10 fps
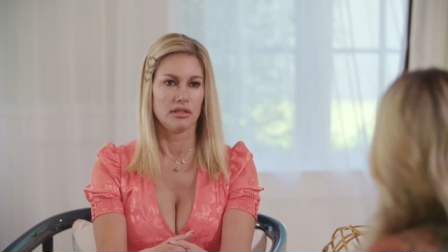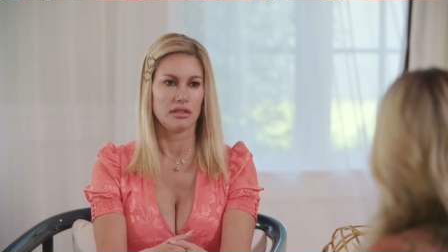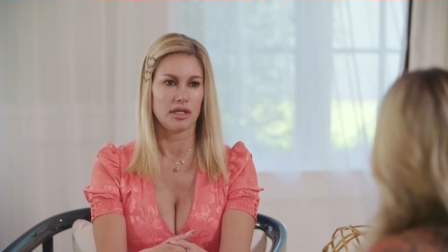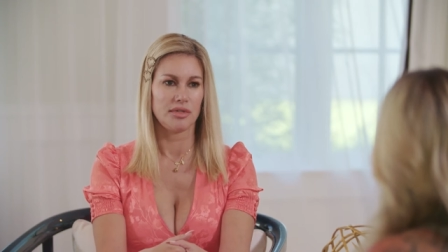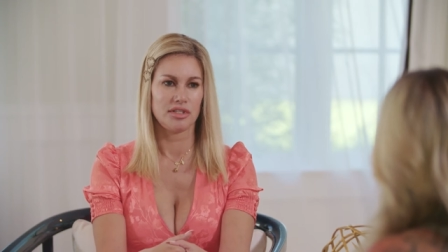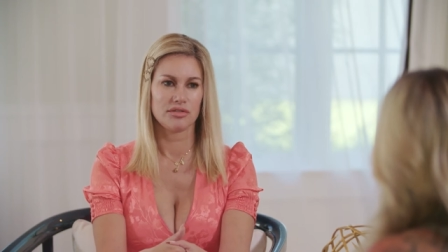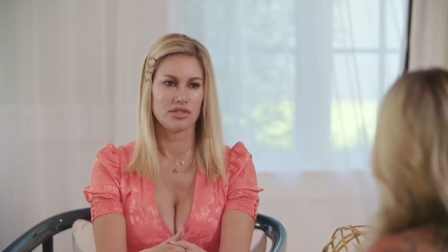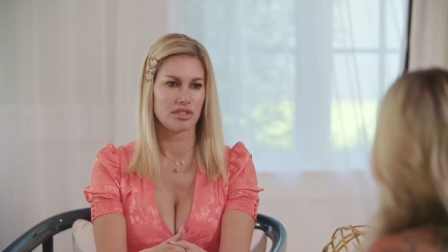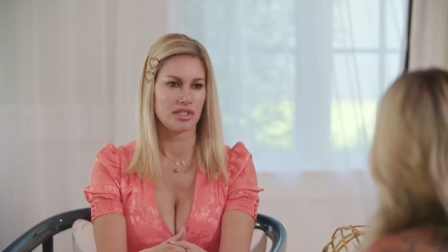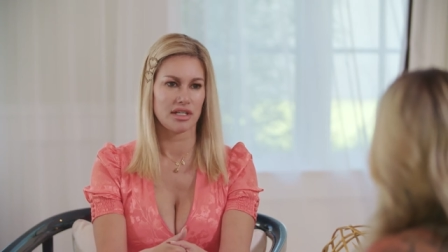I mean, you're
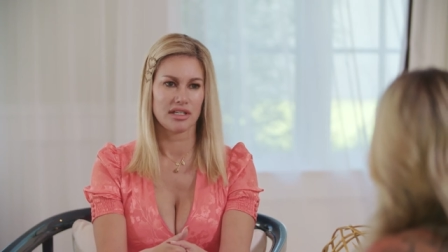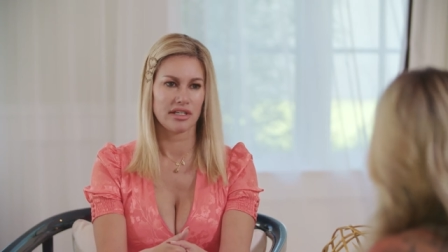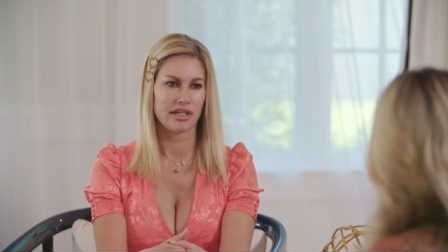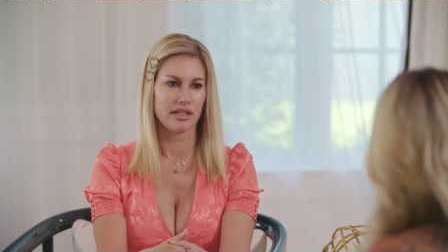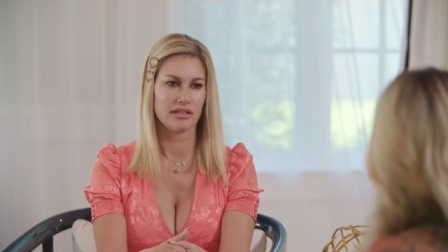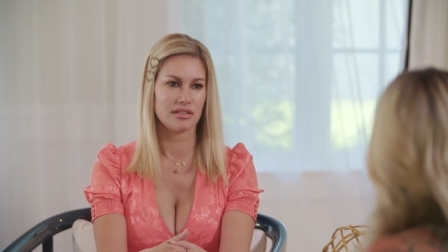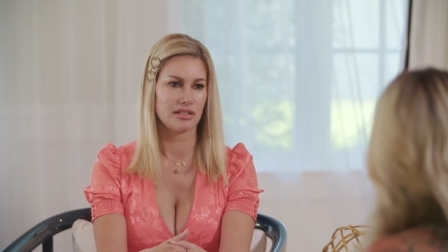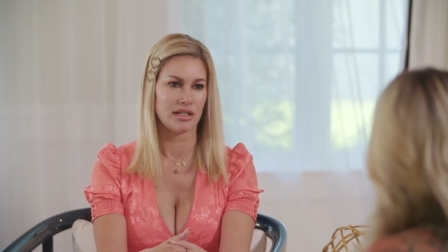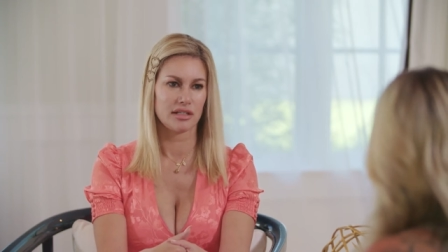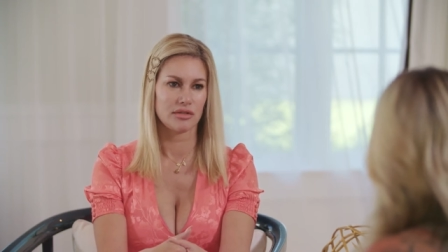just not going to have, it's
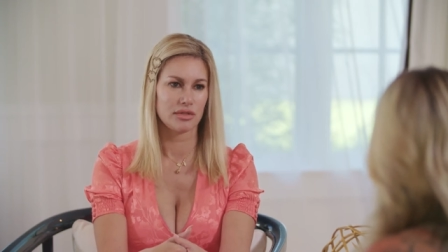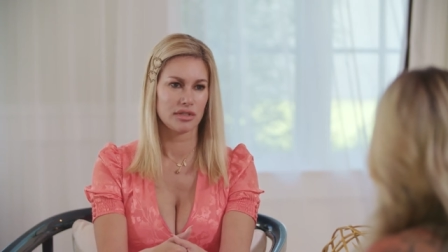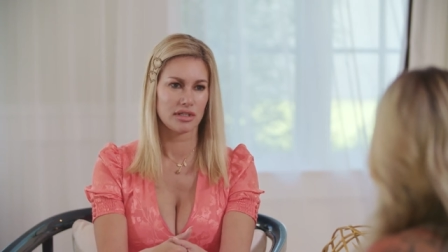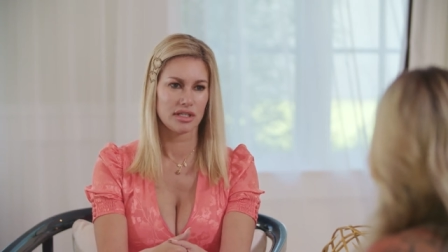not going to work.